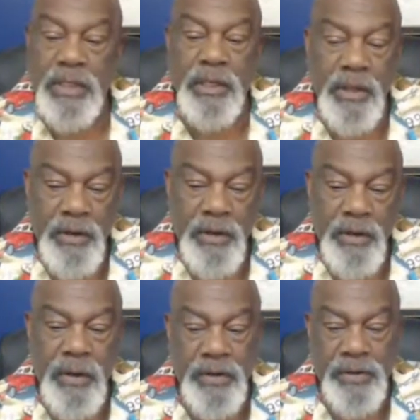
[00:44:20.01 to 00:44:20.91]
only
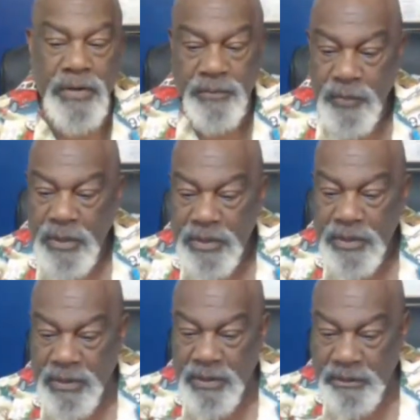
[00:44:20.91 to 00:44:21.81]
time I'm confident is
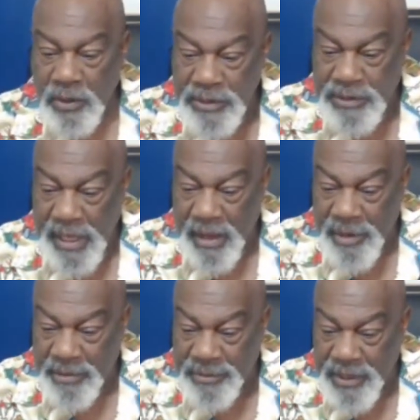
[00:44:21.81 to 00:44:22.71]
when I have
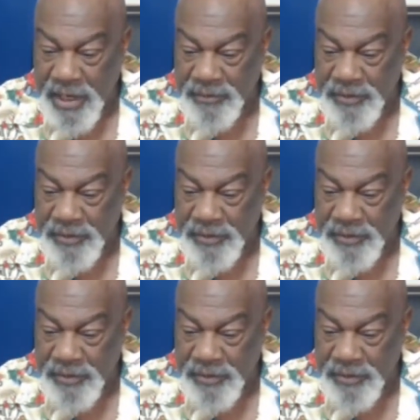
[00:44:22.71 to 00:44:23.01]
on my